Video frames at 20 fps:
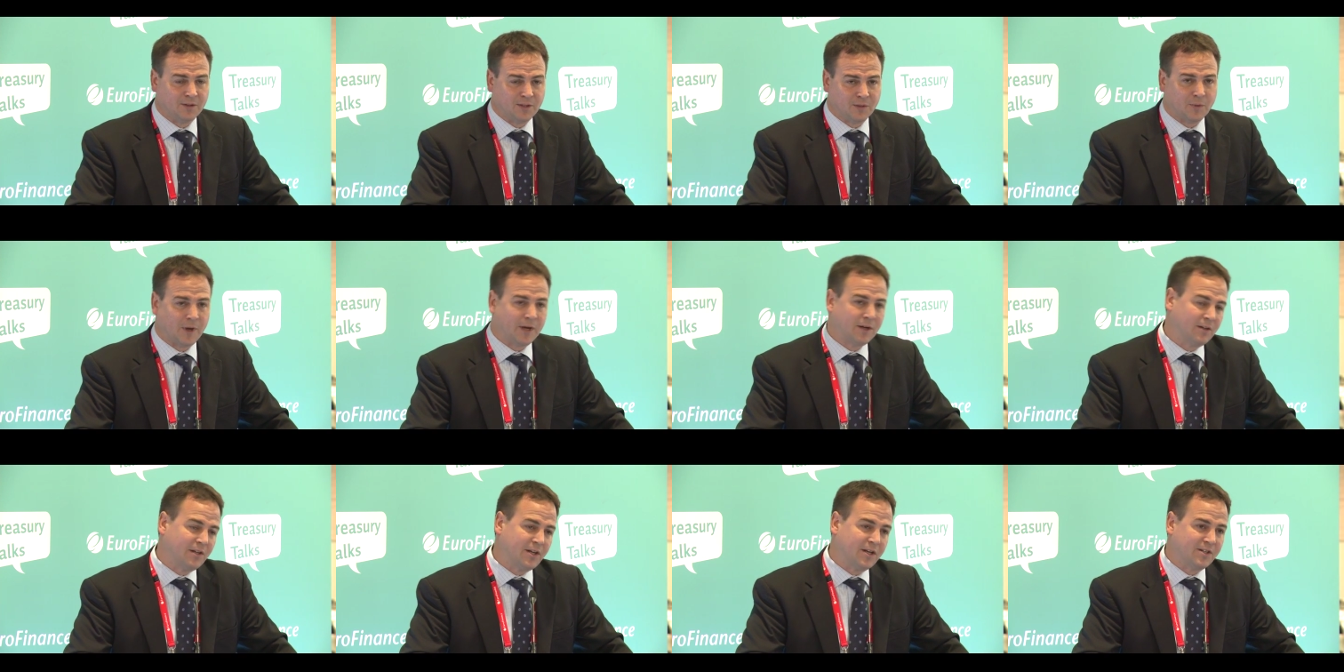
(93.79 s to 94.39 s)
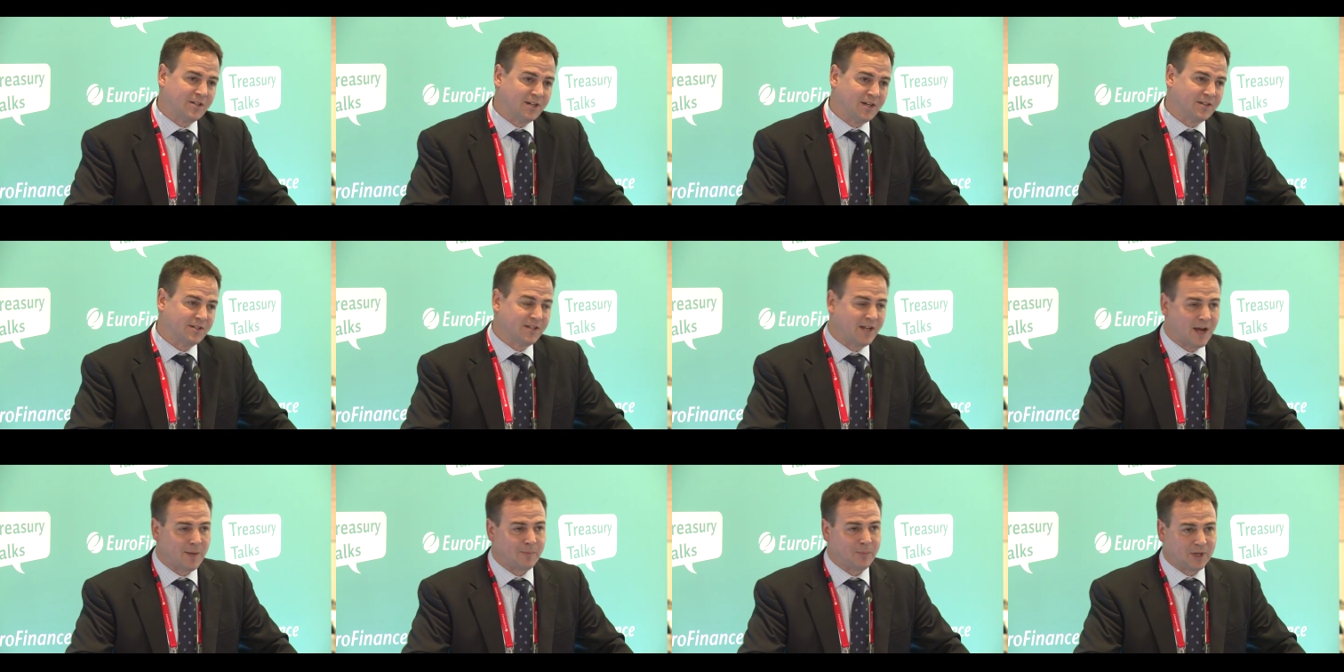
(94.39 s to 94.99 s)
The regulation
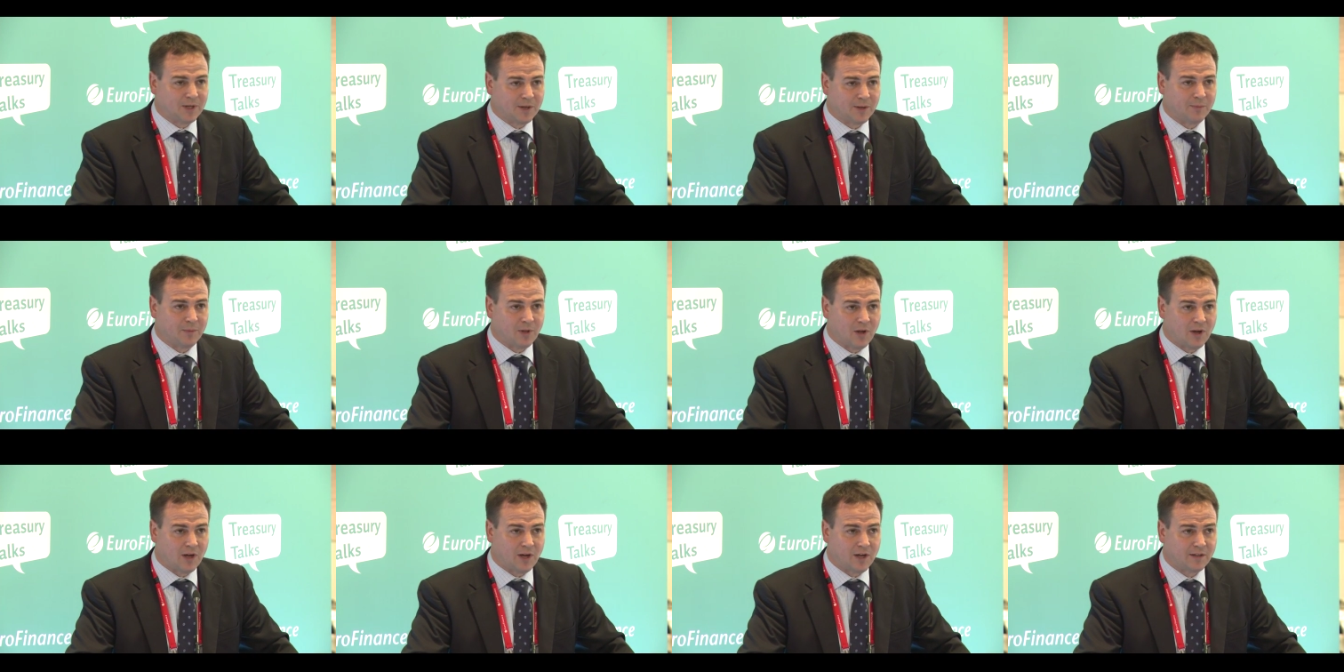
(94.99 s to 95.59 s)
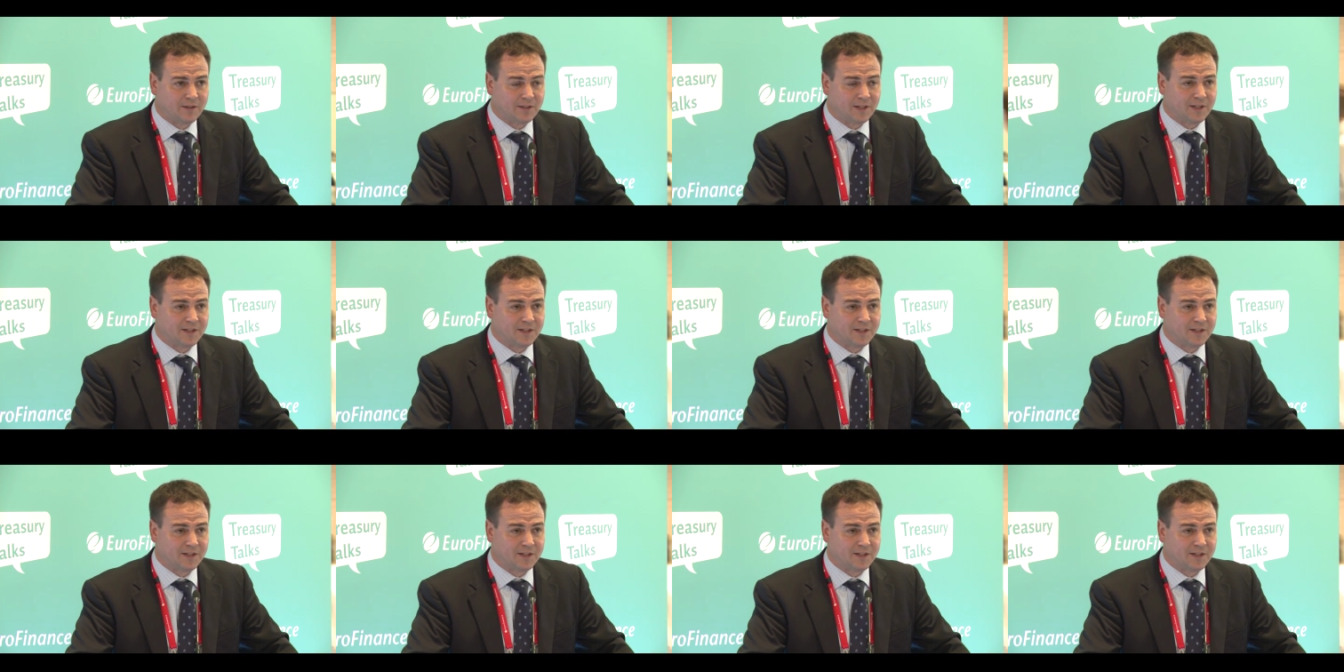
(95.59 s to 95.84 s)
has not become law.